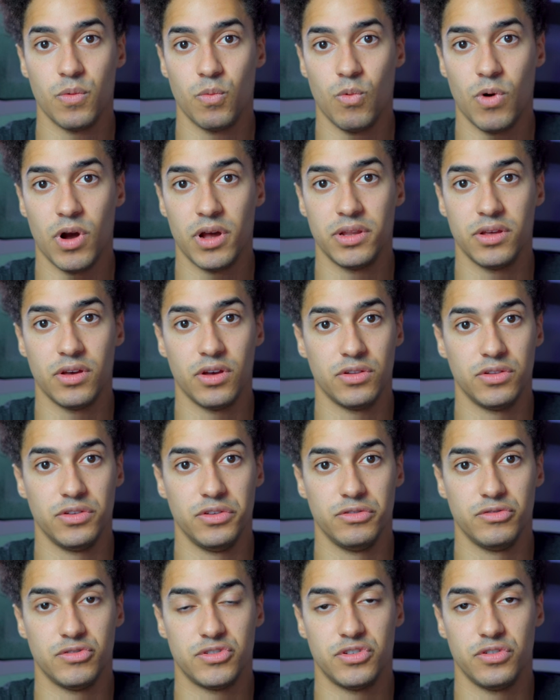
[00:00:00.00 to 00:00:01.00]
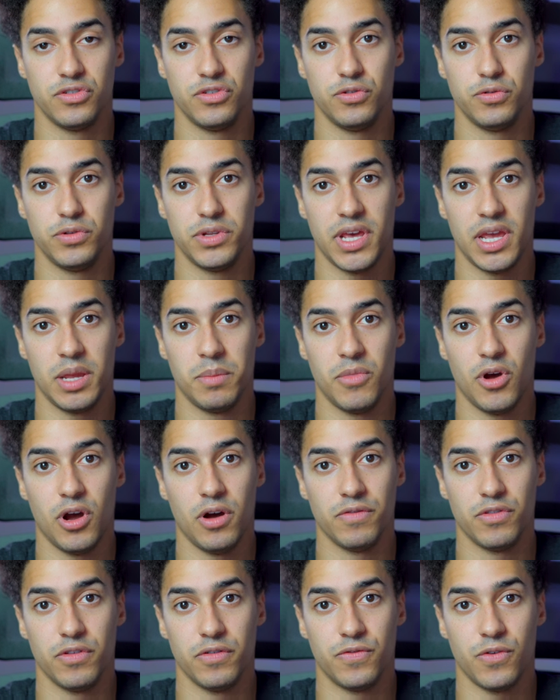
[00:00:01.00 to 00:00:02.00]
one and use the new name
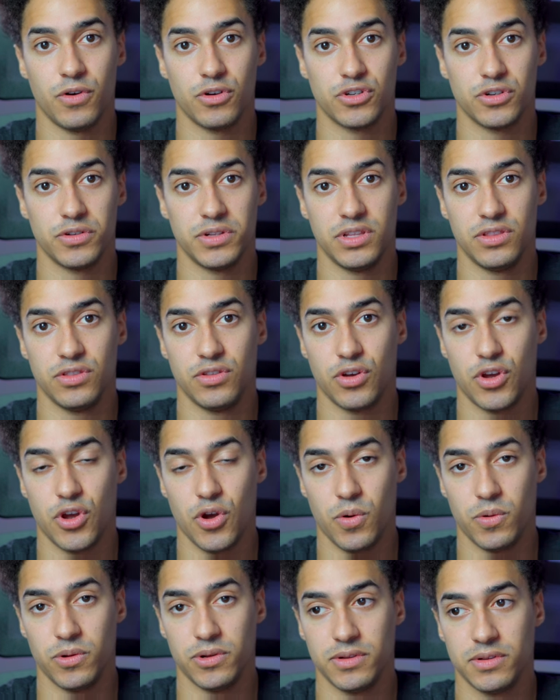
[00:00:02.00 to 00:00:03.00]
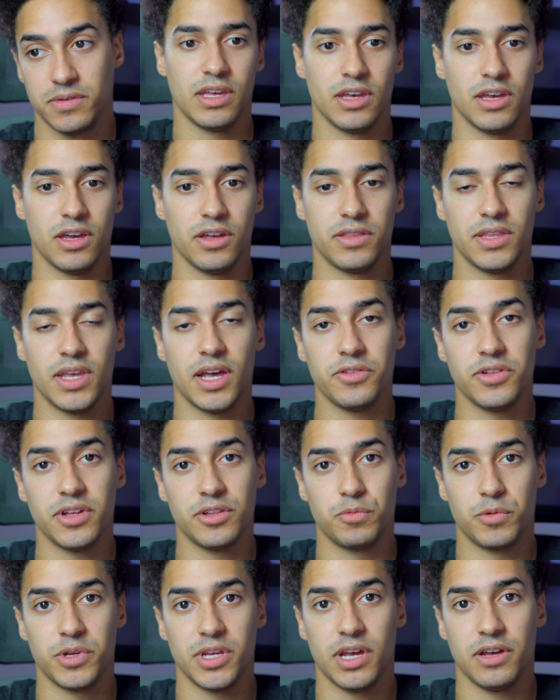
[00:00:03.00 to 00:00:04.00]
of the function in the code. And now
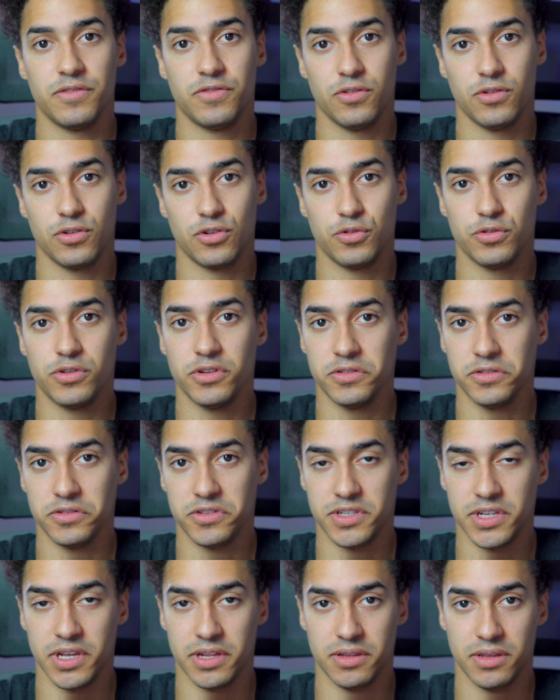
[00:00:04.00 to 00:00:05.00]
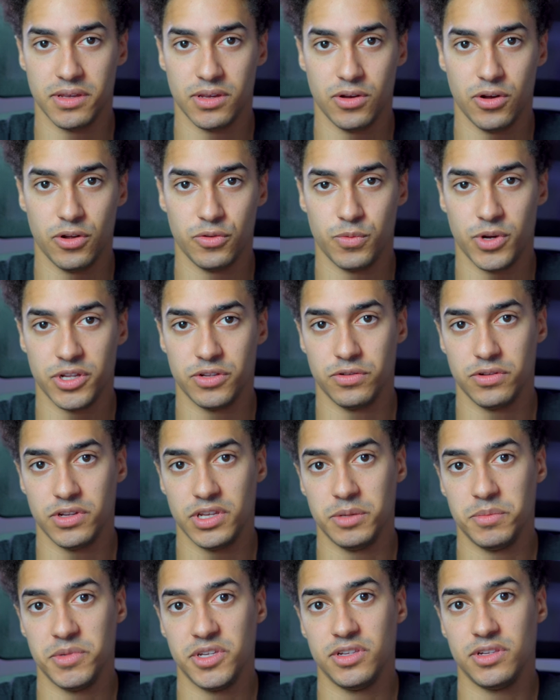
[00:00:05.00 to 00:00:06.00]
that we have a good understanding of what an
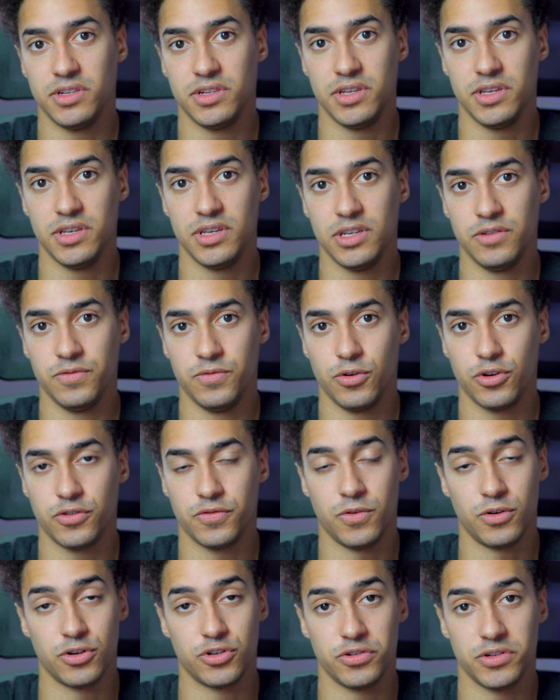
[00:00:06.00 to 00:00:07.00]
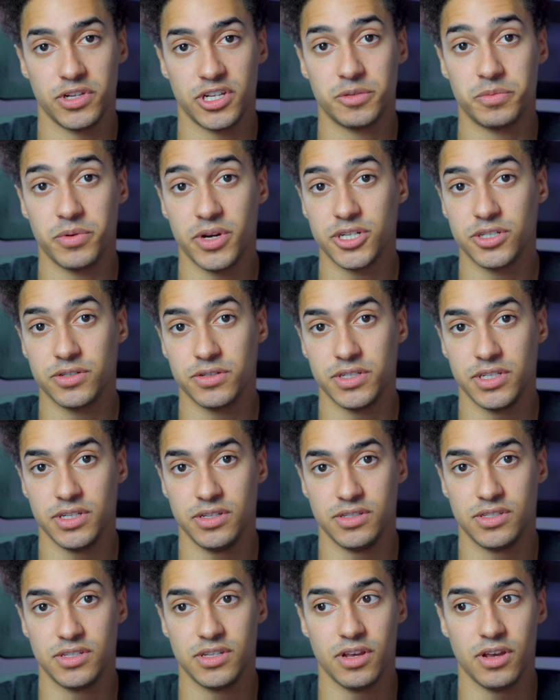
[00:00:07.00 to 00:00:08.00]
immediately invoked function expression
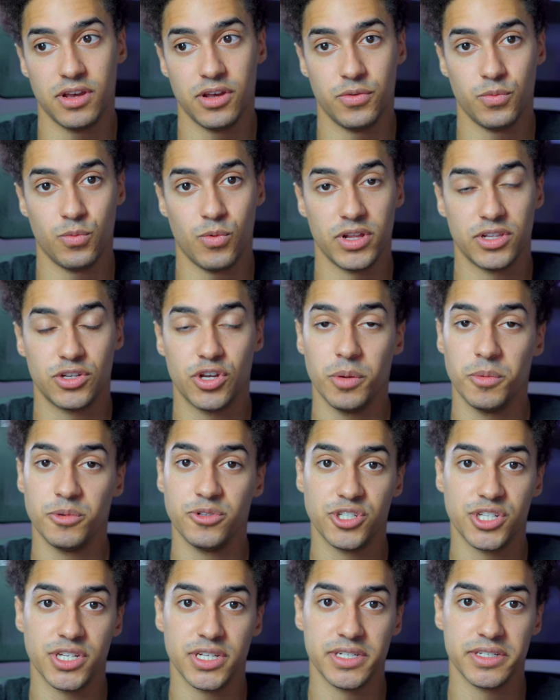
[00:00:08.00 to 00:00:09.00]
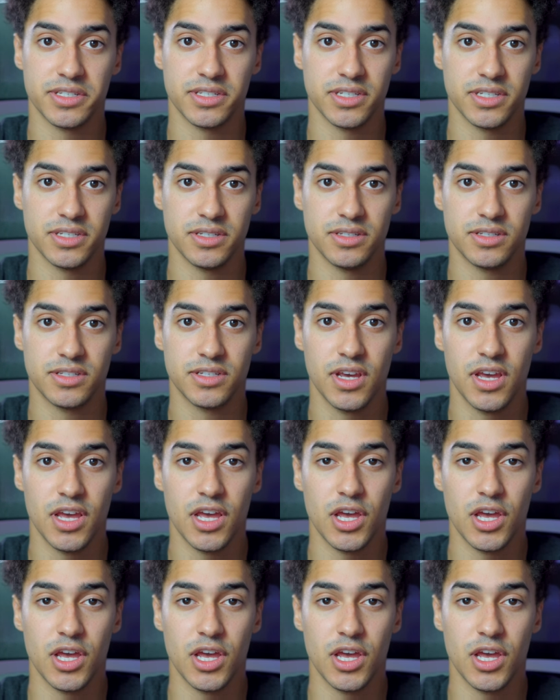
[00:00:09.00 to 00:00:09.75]
is and what CommonJS is,